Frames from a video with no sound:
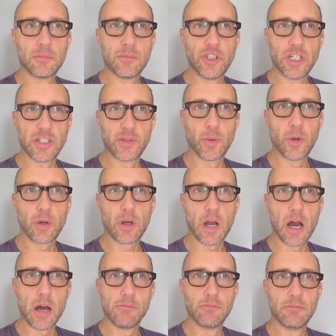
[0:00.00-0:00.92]
Just woke
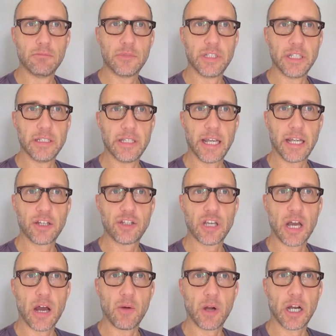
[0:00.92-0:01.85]
up, didn't take a
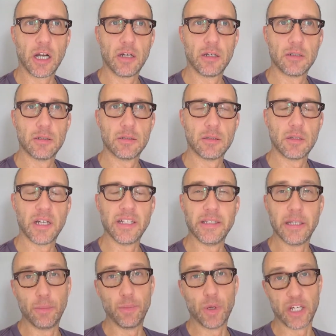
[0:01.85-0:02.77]
shower. I
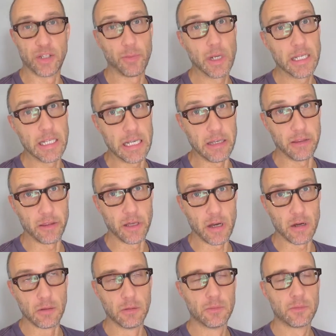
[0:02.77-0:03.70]
did brush my teeth
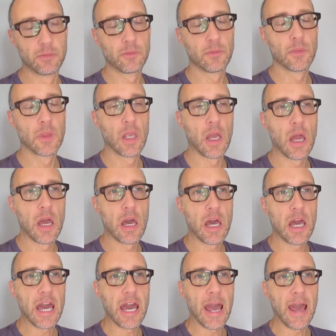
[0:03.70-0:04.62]
though.
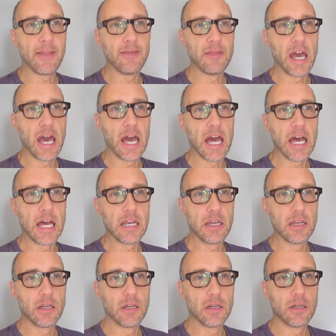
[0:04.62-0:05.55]
And
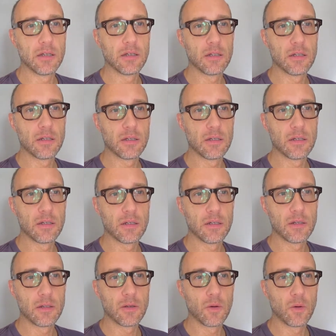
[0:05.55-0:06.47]
then
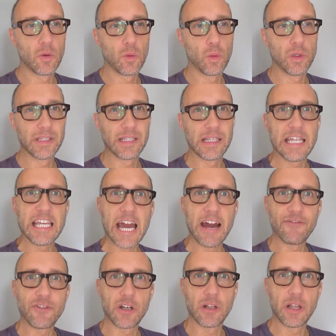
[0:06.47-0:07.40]
we'll see the
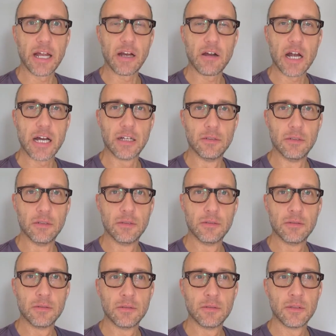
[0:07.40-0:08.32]
after later on.
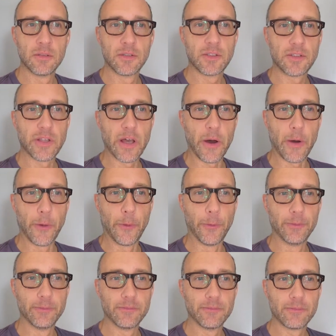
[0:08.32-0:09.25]
So,
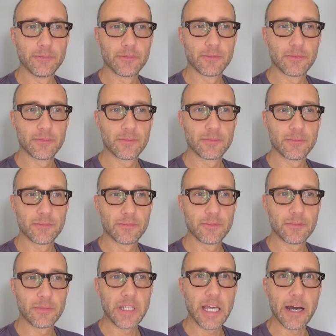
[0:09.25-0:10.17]

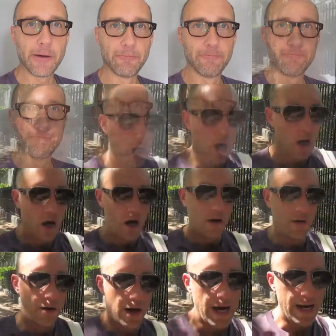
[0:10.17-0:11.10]
yeah.
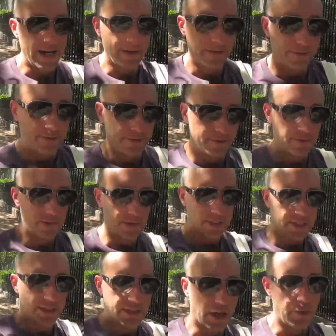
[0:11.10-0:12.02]
All right,
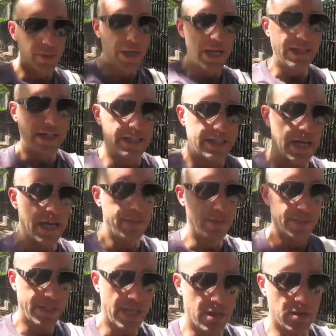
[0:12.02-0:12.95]
sunbathing
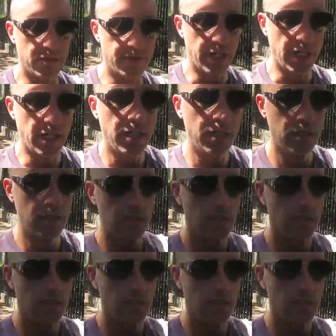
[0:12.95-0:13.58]
time is over.